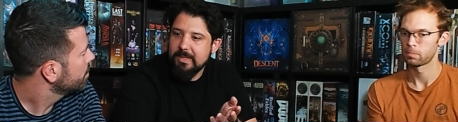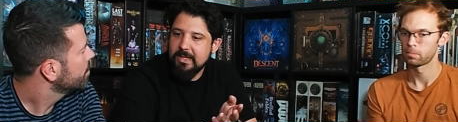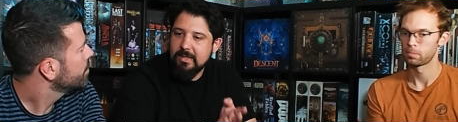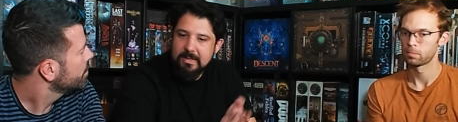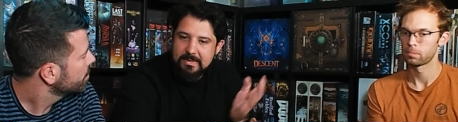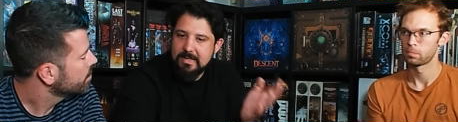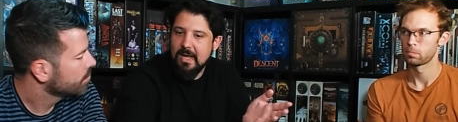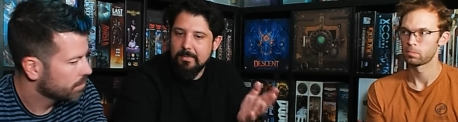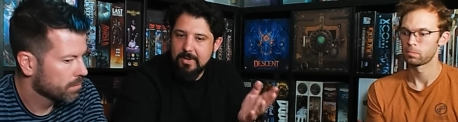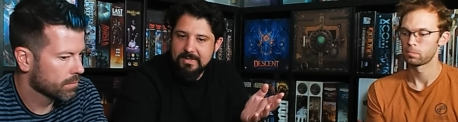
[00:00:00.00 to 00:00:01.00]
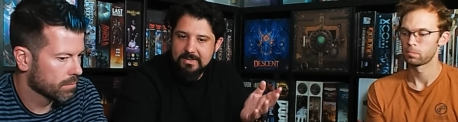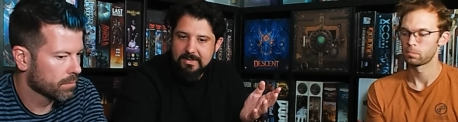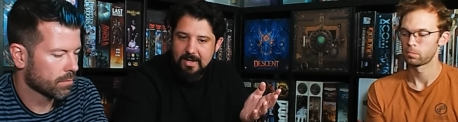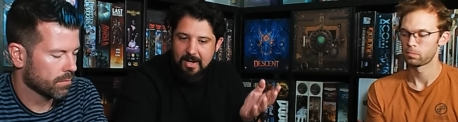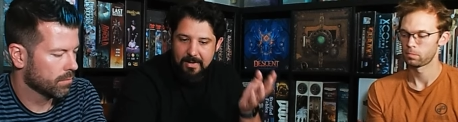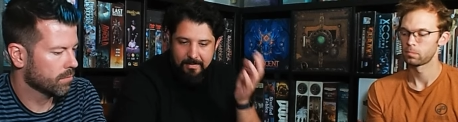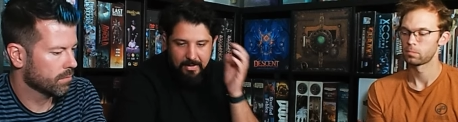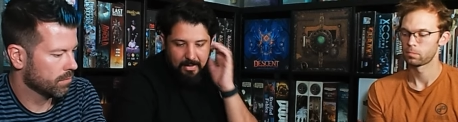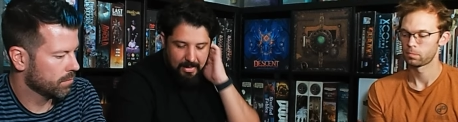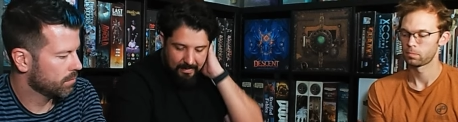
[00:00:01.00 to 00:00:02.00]
Speaker 1: B that's not present in A.
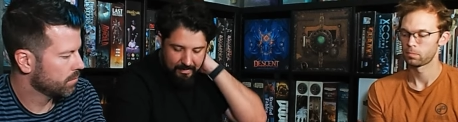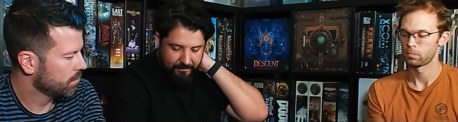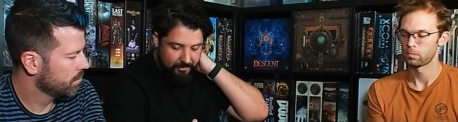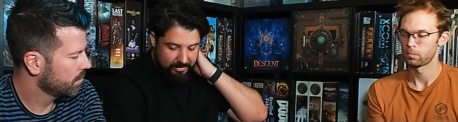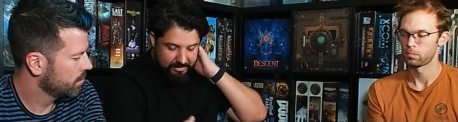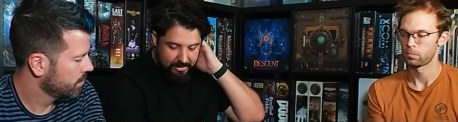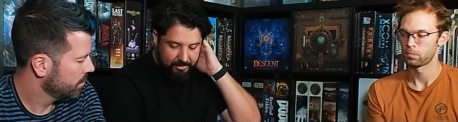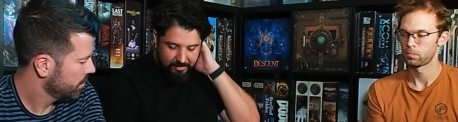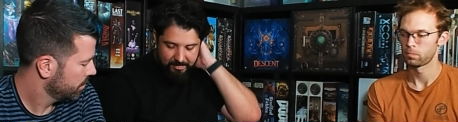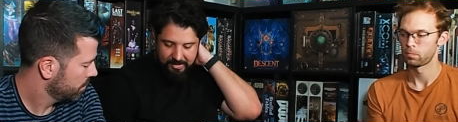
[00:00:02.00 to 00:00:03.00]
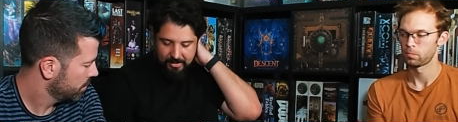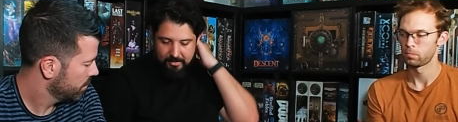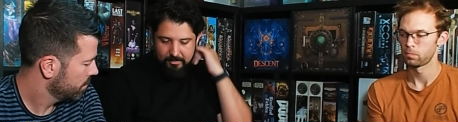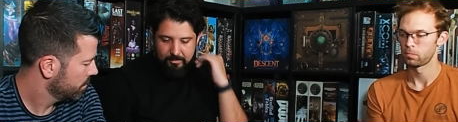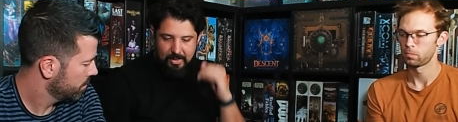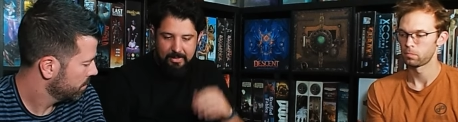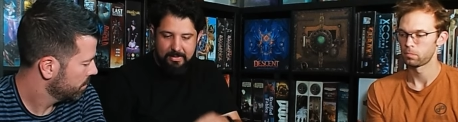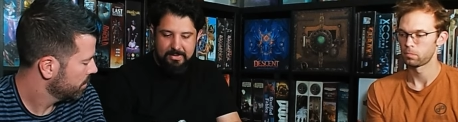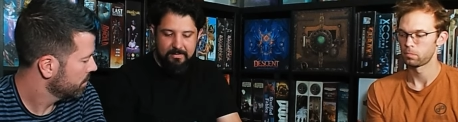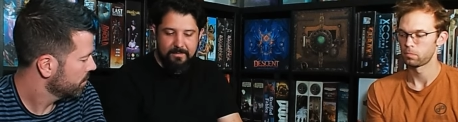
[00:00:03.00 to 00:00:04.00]
And then if you continue with B, right,
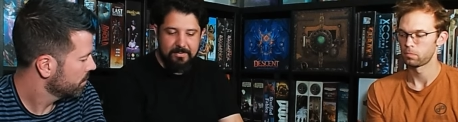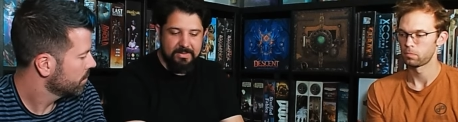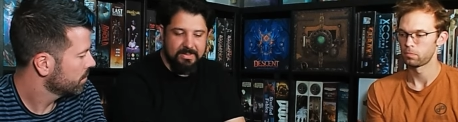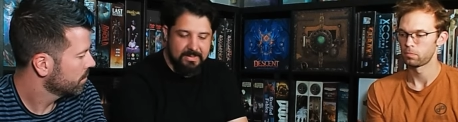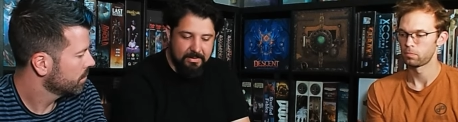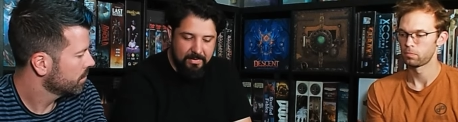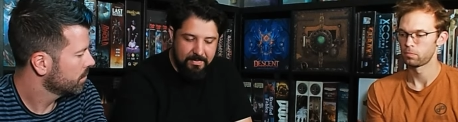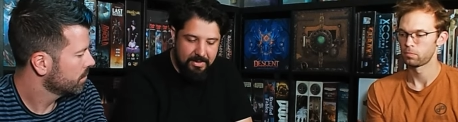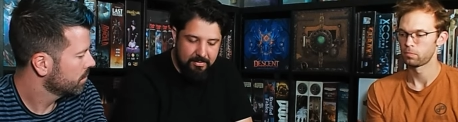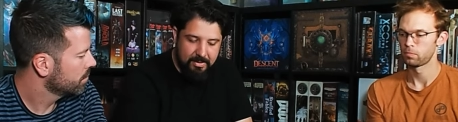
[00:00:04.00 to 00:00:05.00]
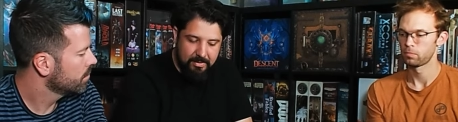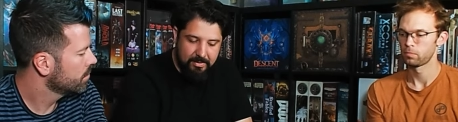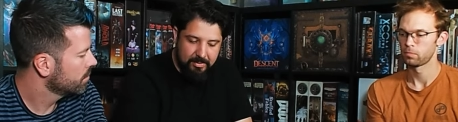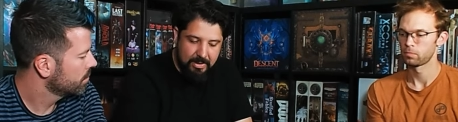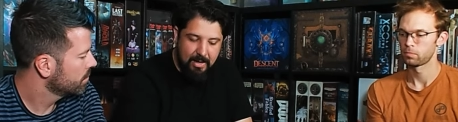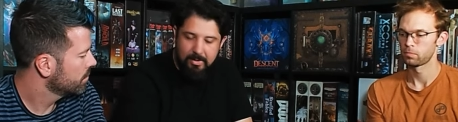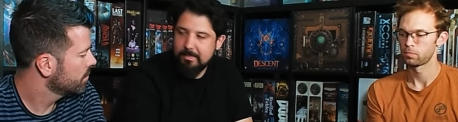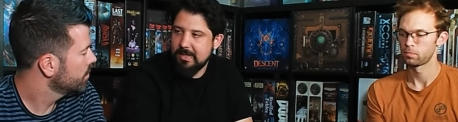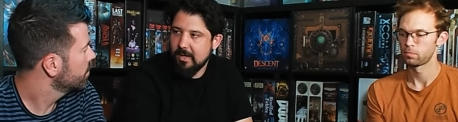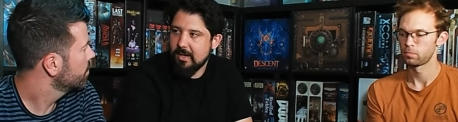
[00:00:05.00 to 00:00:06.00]
because if you succeed with B, you can carry
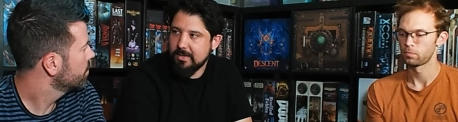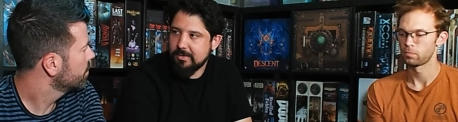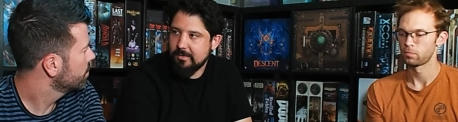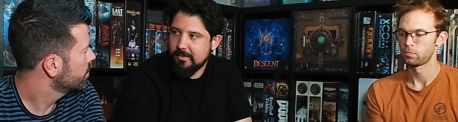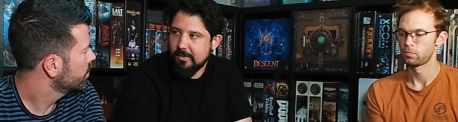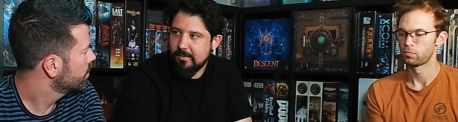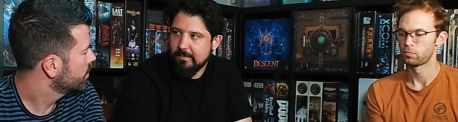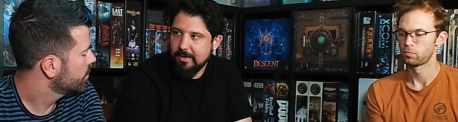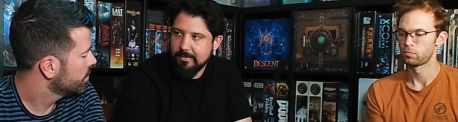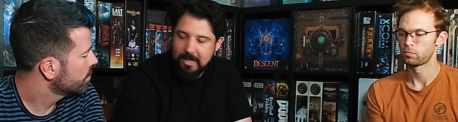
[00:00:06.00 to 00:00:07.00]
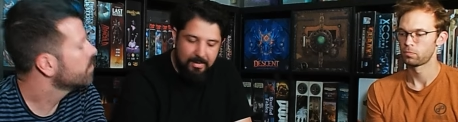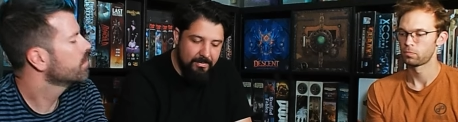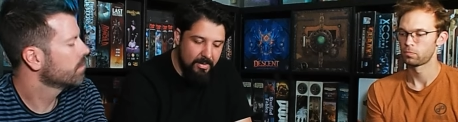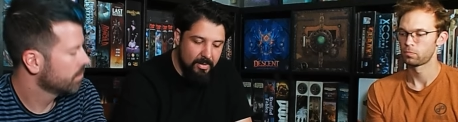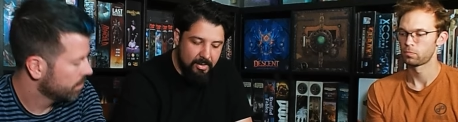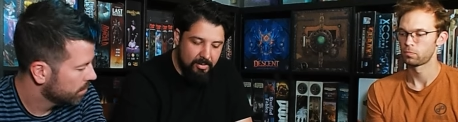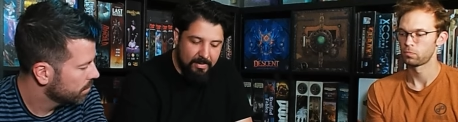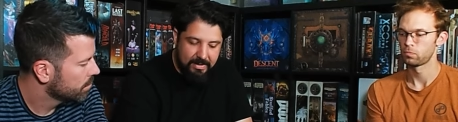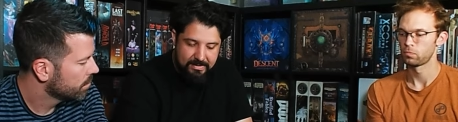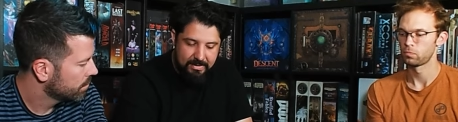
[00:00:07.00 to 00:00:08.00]
B on into the third and final game. You
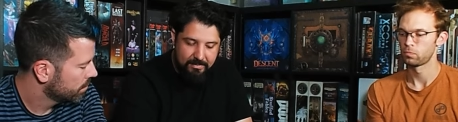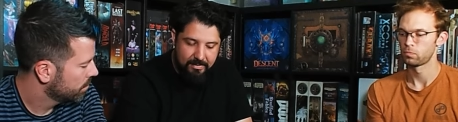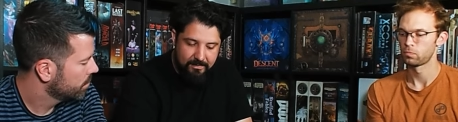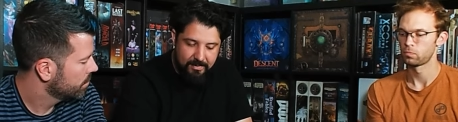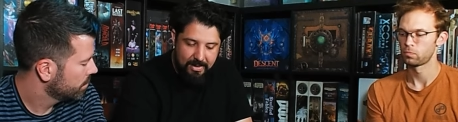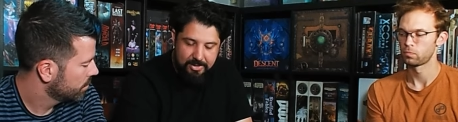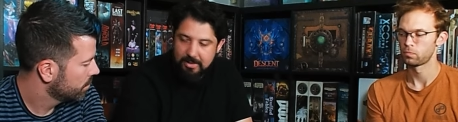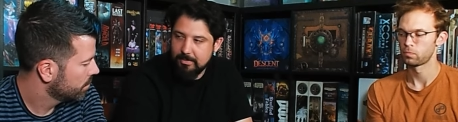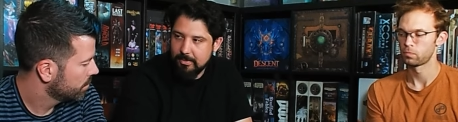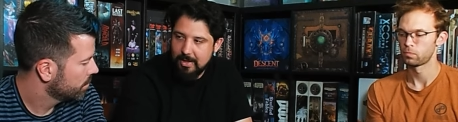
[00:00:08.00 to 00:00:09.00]
might stick with your flagship or